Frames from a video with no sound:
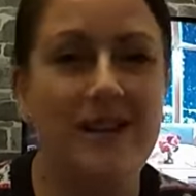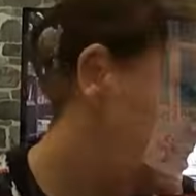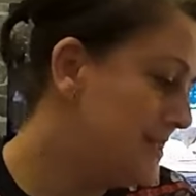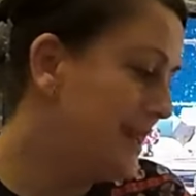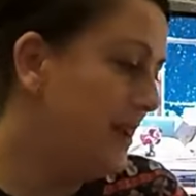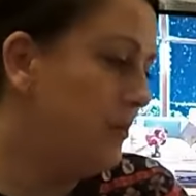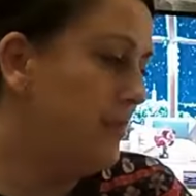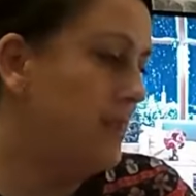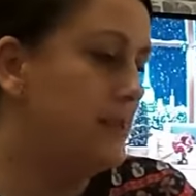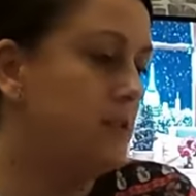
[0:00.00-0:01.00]
So starting
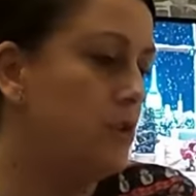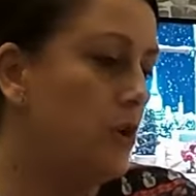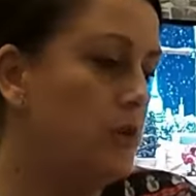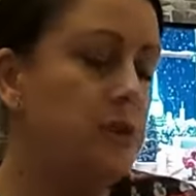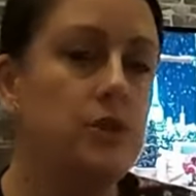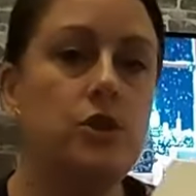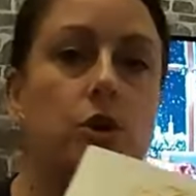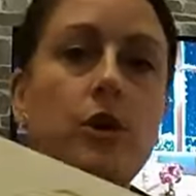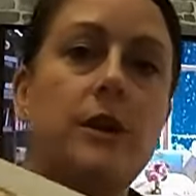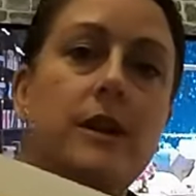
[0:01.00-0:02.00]
with these Thornton's
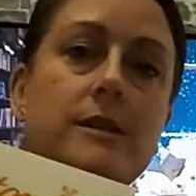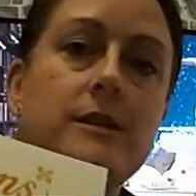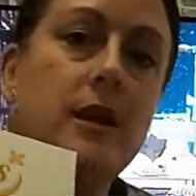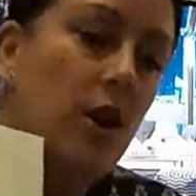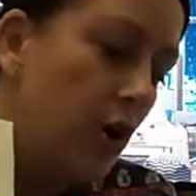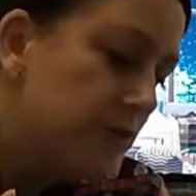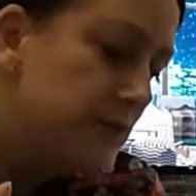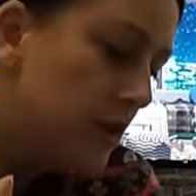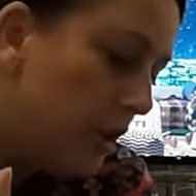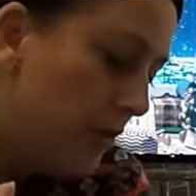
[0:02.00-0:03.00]
chocolates,
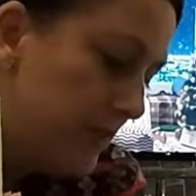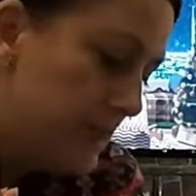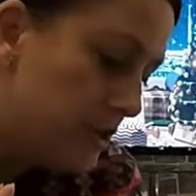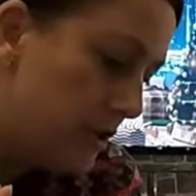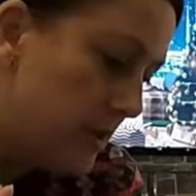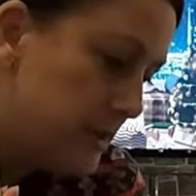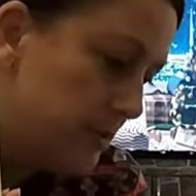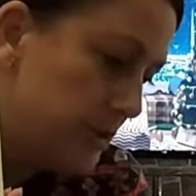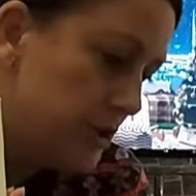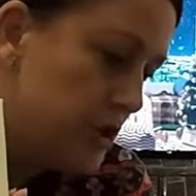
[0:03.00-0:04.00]
obviously a lot of these chocolates
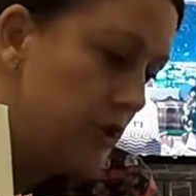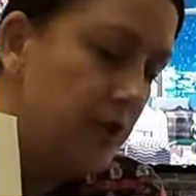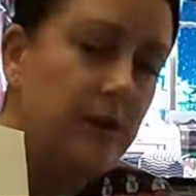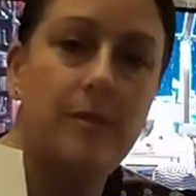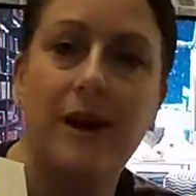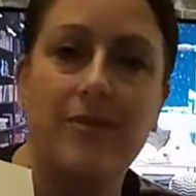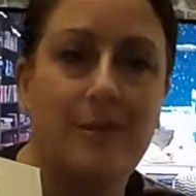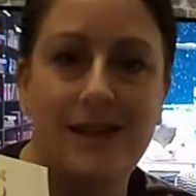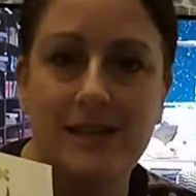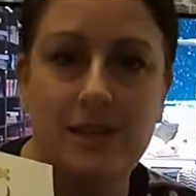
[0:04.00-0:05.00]
I'm going to show you, you can buy
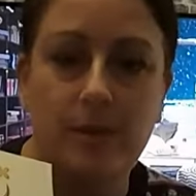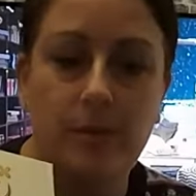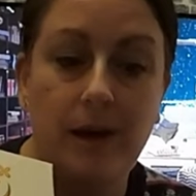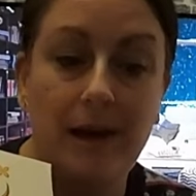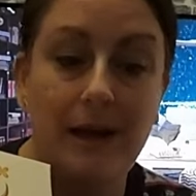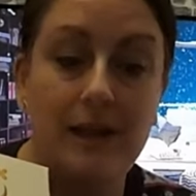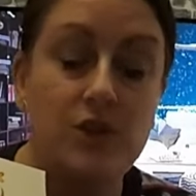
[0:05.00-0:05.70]
from any supermarket.